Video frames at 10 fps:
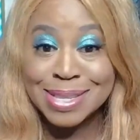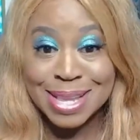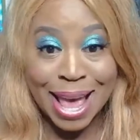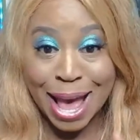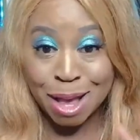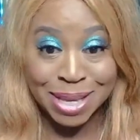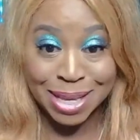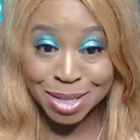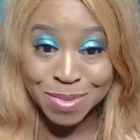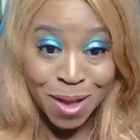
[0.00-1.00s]

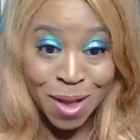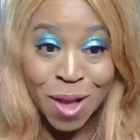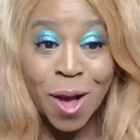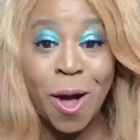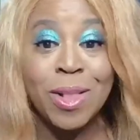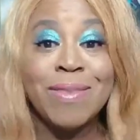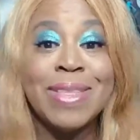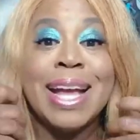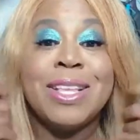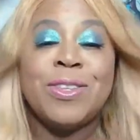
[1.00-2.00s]
happy, all of that.